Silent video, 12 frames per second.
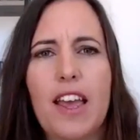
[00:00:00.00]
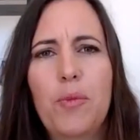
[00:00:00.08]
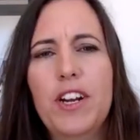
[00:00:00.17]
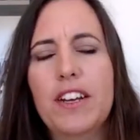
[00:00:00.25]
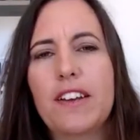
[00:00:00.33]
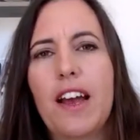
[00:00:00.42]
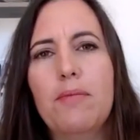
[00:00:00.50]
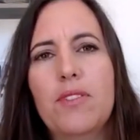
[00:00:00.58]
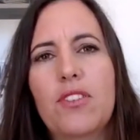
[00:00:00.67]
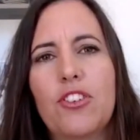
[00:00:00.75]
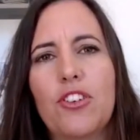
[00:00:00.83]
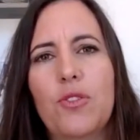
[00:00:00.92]
And when it
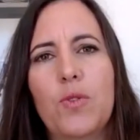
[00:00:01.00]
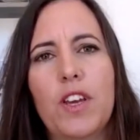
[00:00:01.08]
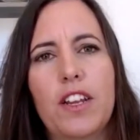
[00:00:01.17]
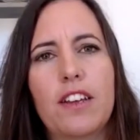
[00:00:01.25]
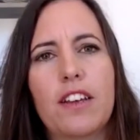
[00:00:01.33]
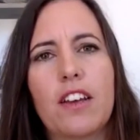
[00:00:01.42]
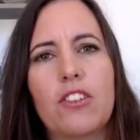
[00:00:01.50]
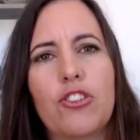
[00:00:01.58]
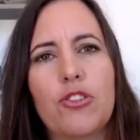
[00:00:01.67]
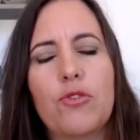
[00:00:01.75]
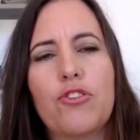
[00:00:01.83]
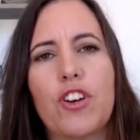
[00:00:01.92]
comes to getting
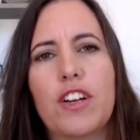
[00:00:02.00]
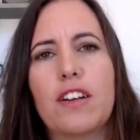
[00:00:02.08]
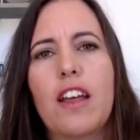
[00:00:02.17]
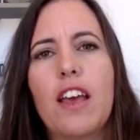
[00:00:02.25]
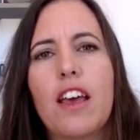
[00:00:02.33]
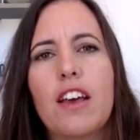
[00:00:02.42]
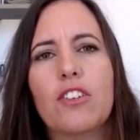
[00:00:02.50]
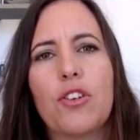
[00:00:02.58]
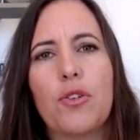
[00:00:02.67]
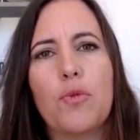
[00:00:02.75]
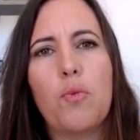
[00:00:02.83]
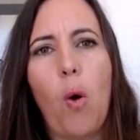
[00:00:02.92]
children
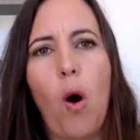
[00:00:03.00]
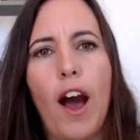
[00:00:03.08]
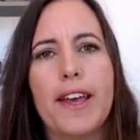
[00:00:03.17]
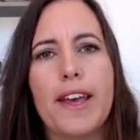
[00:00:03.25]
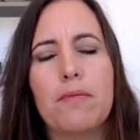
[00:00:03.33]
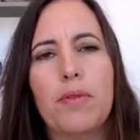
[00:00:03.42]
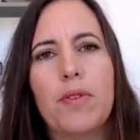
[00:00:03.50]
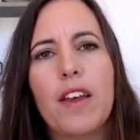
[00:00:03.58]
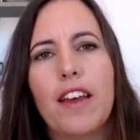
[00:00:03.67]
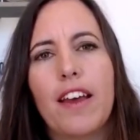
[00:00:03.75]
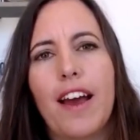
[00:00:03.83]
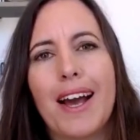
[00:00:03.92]
to wipe,
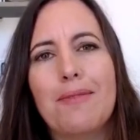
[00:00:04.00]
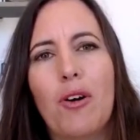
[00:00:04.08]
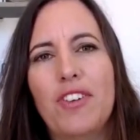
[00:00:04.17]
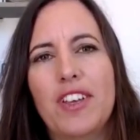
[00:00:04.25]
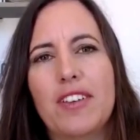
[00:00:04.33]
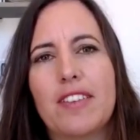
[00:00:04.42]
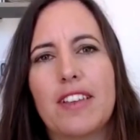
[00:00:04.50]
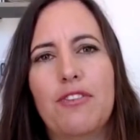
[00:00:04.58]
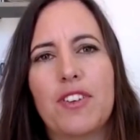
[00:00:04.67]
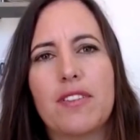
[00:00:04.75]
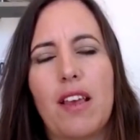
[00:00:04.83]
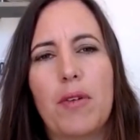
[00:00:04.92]
obviously
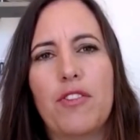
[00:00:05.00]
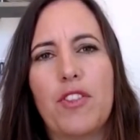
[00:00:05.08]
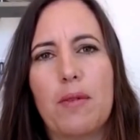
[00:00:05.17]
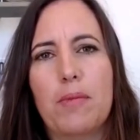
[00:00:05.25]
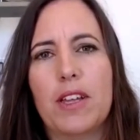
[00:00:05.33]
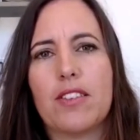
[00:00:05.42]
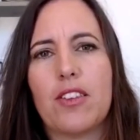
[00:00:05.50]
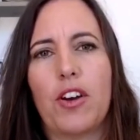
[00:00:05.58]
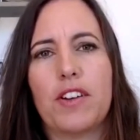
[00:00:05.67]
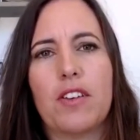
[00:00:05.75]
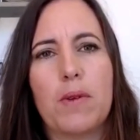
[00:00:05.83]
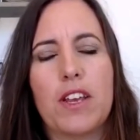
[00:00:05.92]
for some of them it's
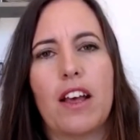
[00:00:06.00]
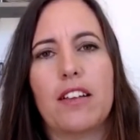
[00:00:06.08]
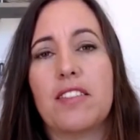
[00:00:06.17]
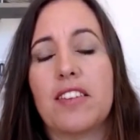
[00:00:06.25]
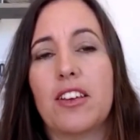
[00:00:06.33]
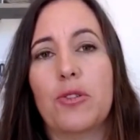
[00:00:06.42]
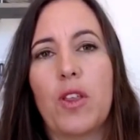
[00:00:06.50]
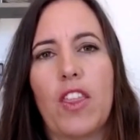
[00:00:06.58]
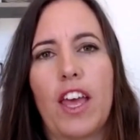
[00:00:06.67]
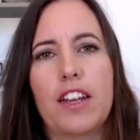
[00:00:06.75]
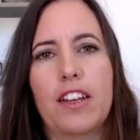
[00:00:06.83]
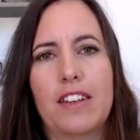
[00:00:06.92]
going to be a skill that
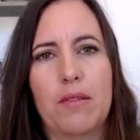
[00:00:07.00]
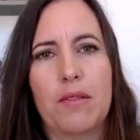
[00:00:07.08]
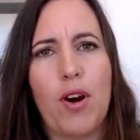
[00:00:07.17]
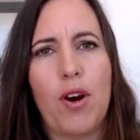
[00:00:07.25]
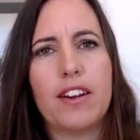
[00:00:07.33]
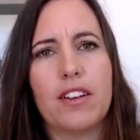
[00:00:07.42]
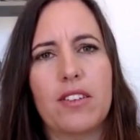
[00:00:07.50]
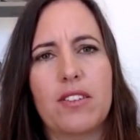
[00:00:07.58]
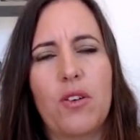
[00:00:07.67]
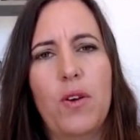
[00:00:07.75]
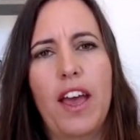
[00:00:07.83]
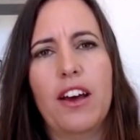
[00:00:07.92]
they need to practice.
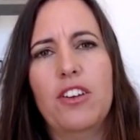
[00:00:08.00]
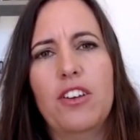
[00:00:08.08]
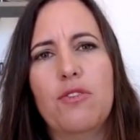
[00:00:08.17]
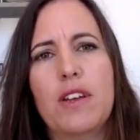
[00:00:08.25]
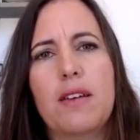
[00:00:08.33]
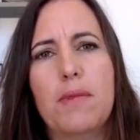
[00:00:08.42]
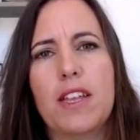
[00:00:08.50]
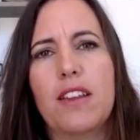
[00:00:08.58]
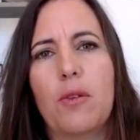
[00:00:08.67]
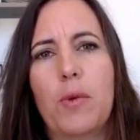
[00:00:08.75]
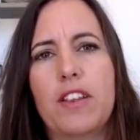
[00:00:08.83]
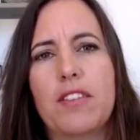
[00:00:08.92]
So how do you recommend
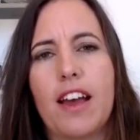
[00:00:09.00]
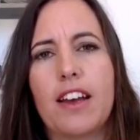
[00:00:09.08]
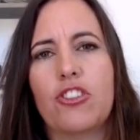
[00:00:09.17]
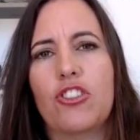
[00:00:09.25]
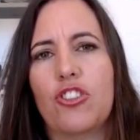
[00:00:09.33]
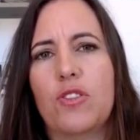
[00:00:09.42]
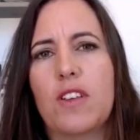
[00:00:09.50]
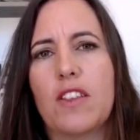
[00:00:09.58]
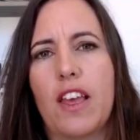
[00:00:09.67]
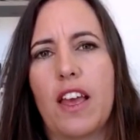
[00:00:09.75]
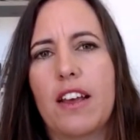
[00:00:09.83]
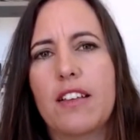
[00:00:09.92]
that we start introducing
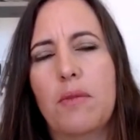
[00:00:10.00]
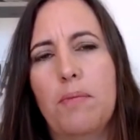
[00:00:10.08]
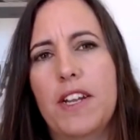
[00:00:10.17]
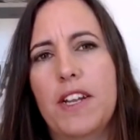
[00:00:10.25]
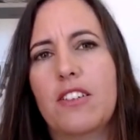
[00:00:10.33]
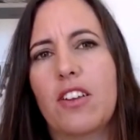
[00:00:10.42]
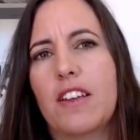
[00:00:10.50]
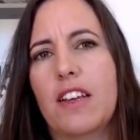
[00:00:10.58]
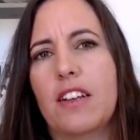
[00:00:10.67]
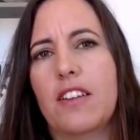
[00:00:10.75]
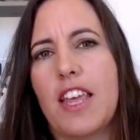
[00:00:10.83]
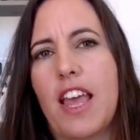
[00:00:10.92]
that? Is it better to
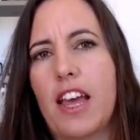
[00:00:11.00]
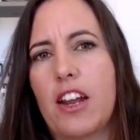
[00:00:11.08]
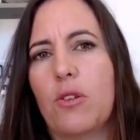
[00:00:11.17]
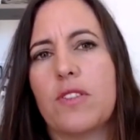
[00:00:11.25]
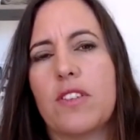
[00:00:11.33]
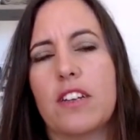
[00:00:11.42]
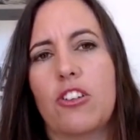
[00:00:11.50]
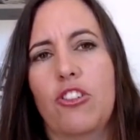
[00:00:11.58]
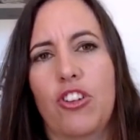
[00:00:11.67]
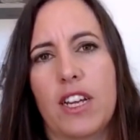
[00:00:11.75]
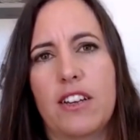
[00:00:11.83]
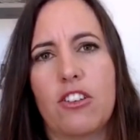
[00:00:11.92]
get the adults
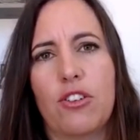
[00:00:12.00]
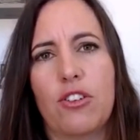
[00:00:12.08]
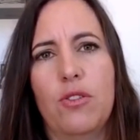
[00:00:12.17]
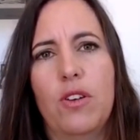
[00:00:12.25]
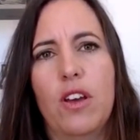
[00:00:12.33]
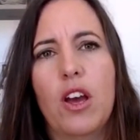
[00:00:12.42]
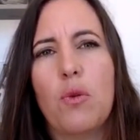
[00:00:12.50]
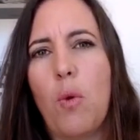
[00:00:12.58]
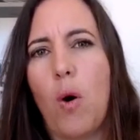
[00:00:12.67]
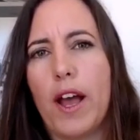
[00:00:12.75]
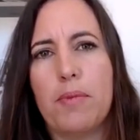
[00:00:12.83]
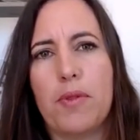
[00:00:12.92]
initially to
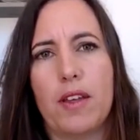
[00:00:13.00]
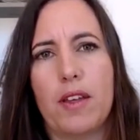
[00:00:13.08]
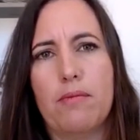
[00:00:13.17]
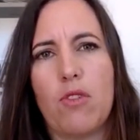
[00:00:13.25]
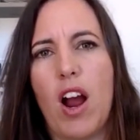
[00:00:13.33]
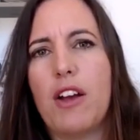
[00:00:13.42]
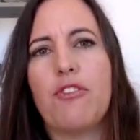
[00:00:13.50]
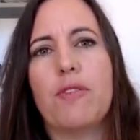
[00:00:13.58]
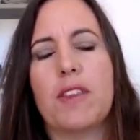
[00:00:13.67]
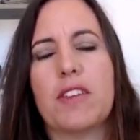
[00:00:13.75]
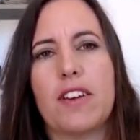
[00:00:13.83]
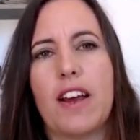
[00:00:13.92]
wipe them right from
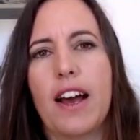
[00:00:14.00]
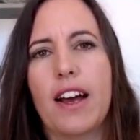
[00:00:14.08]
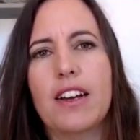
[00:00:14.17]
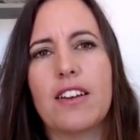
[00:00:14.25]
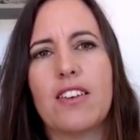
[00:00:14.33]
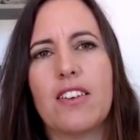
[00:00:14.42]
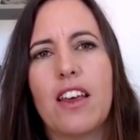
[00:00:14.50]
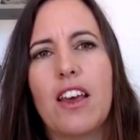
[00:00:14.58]
the start?